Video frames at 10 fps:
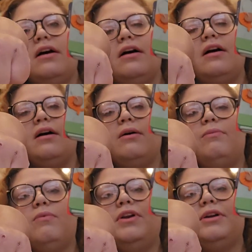uh,
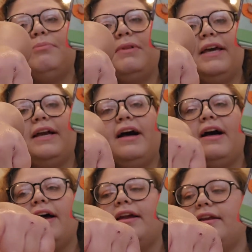Wonder Play
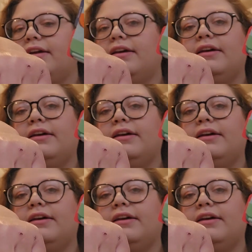Guide.